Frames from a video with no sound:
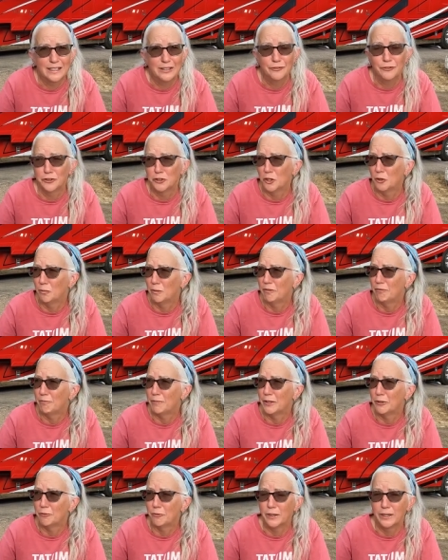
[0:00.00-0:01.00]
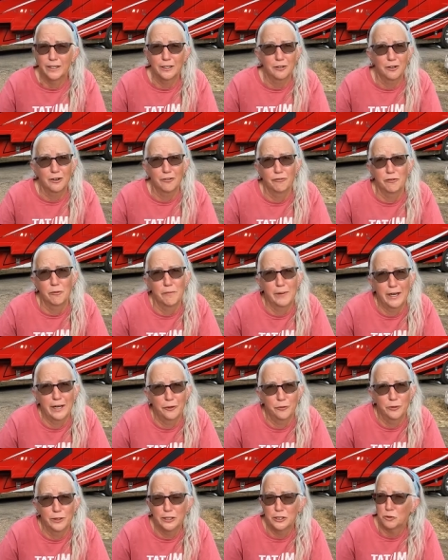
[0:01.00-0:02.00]
even though we've been running off of
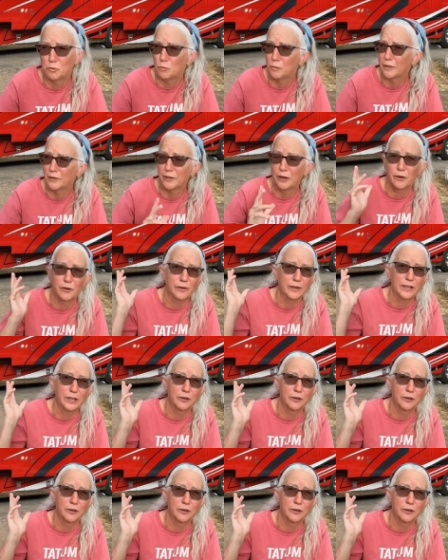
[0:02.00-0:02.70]
batteries with our